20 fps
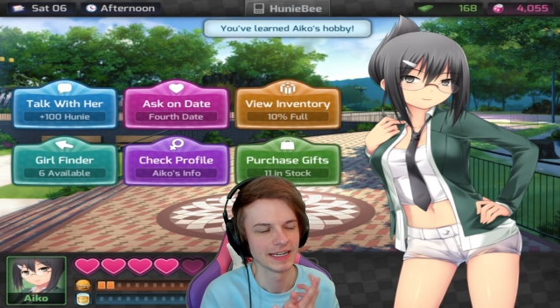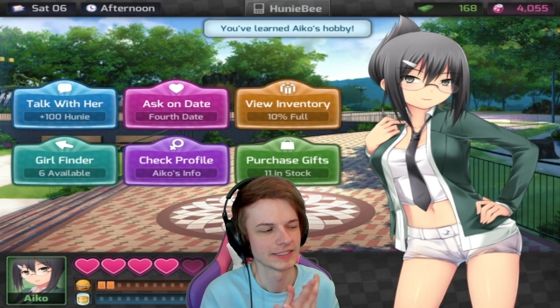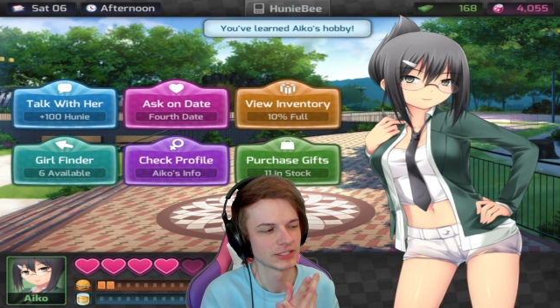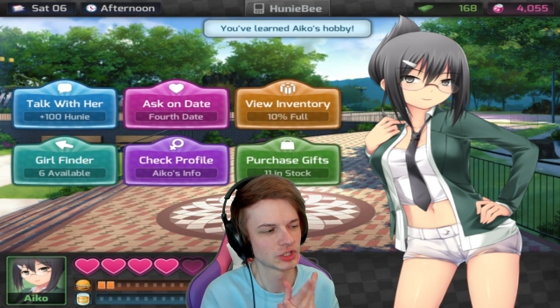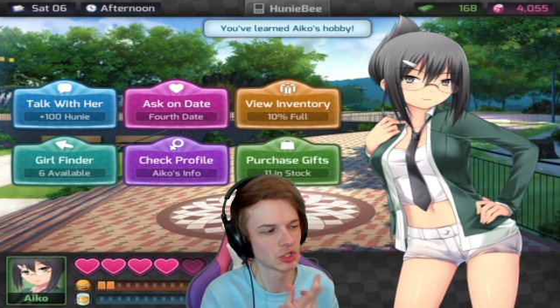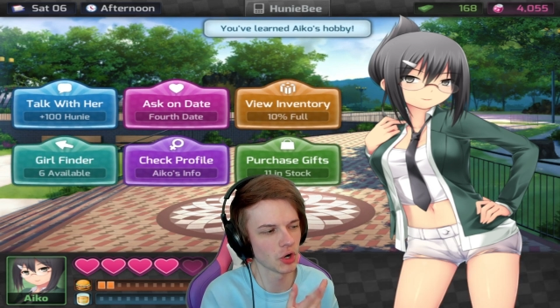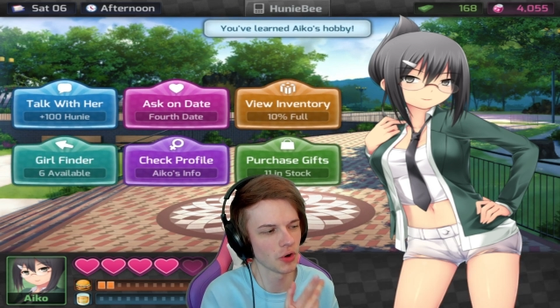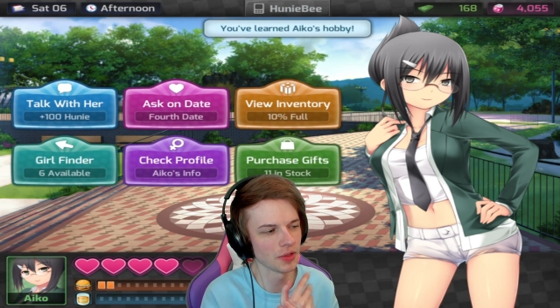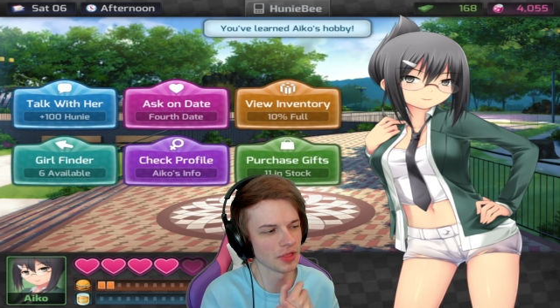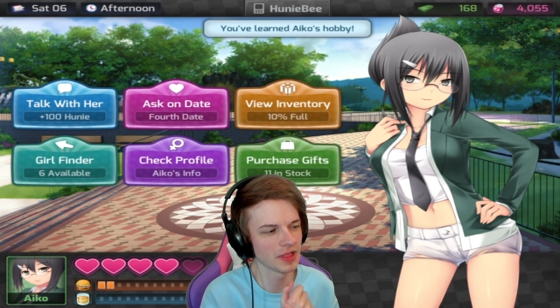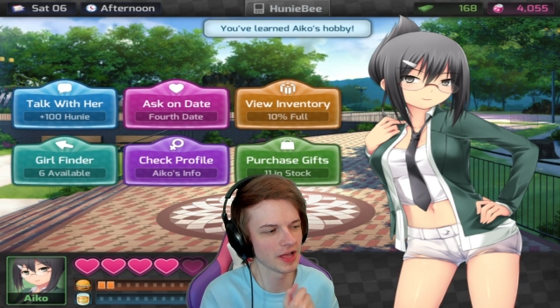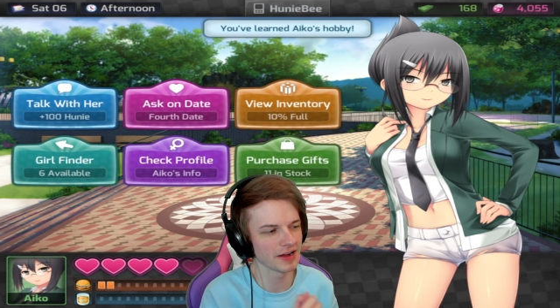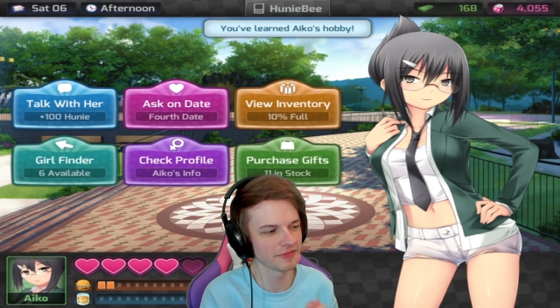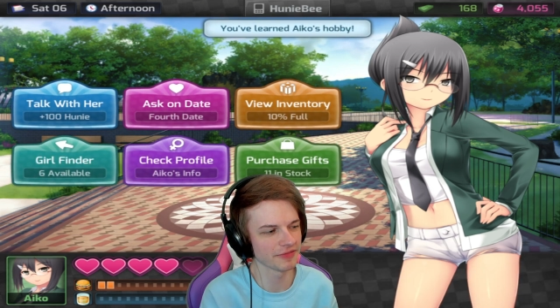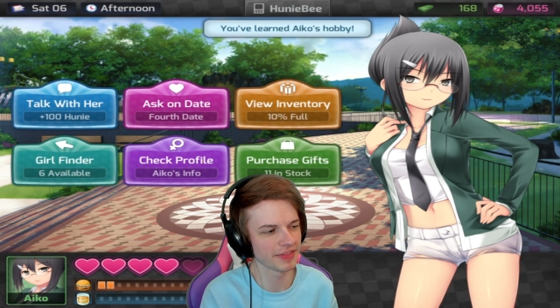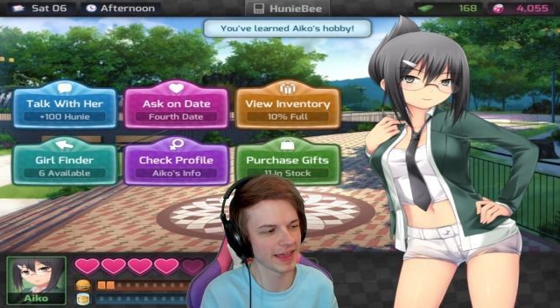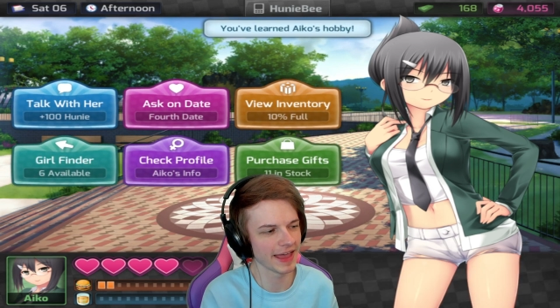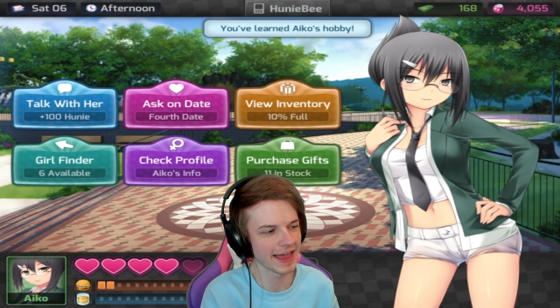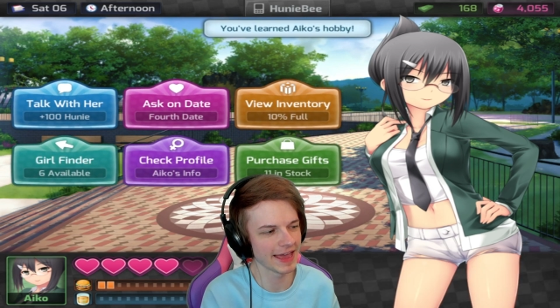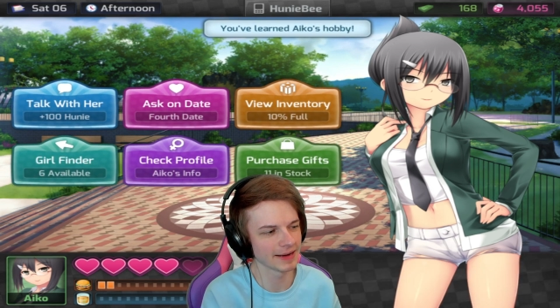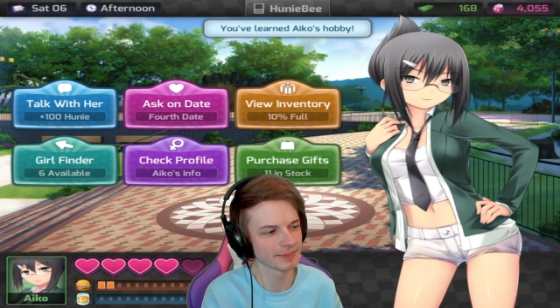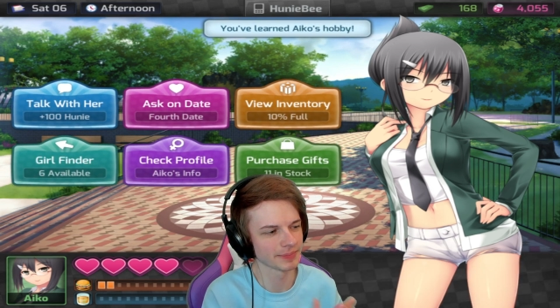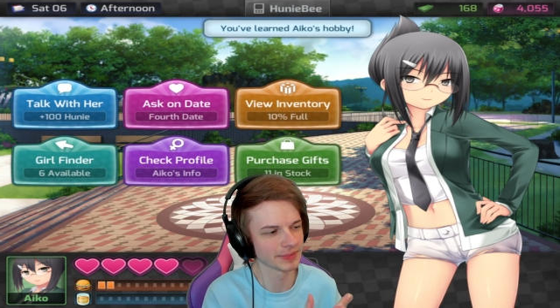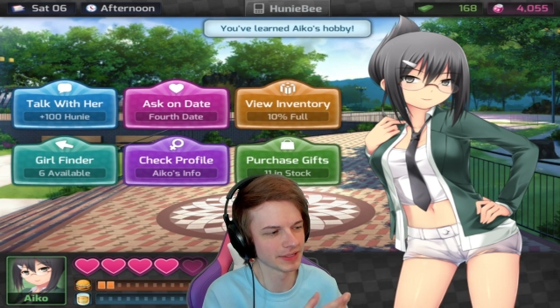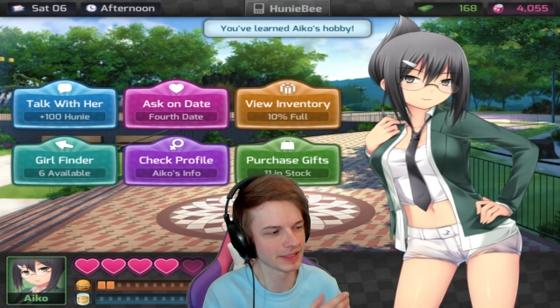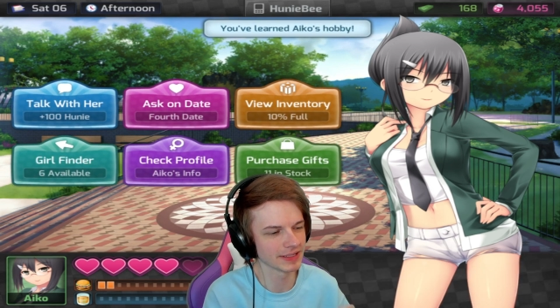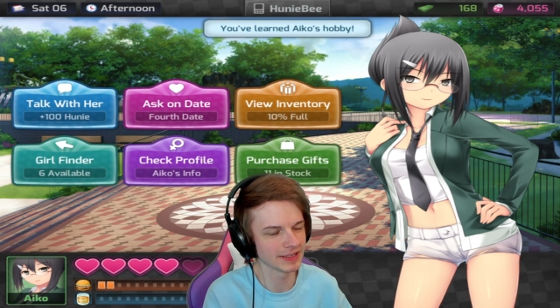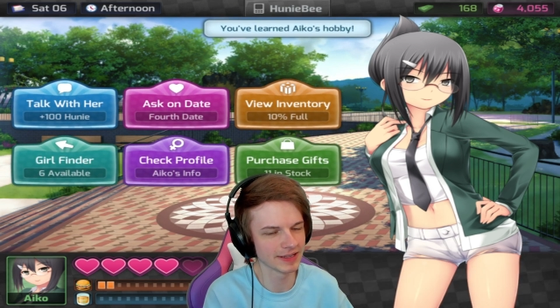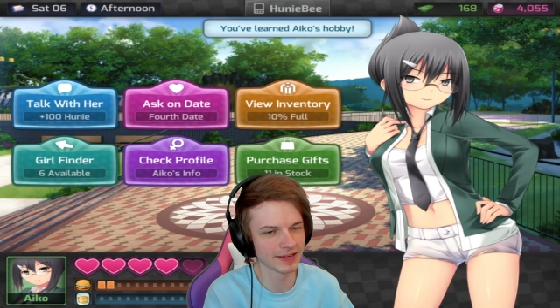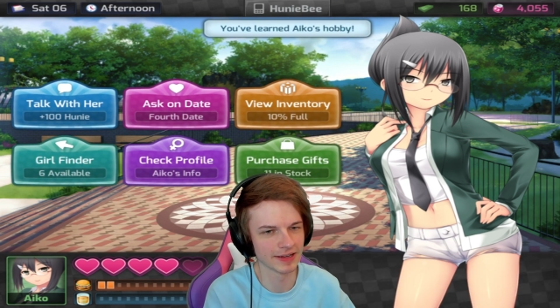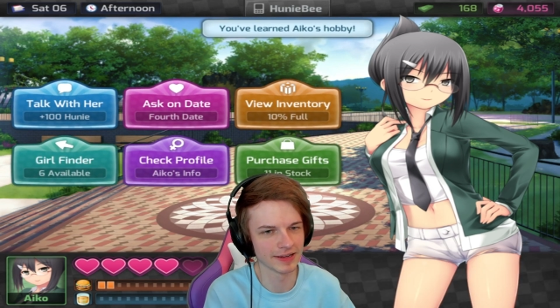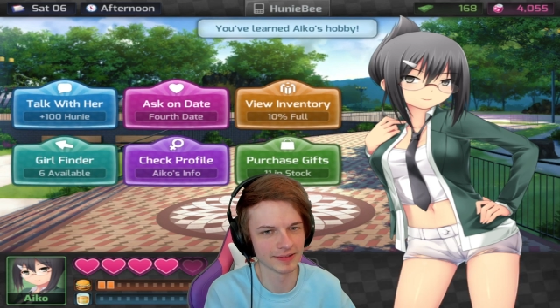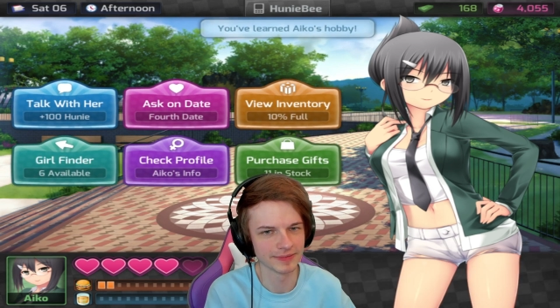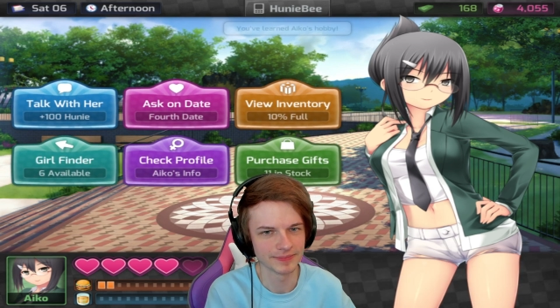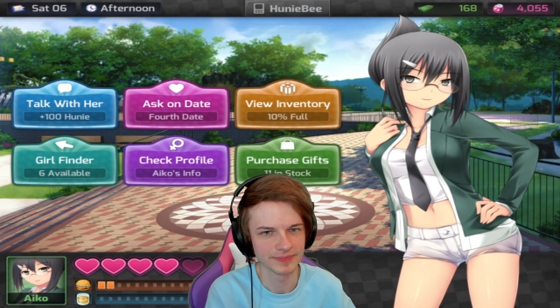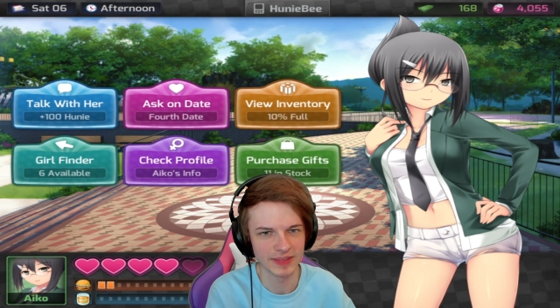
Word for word: Don't love that, but you know,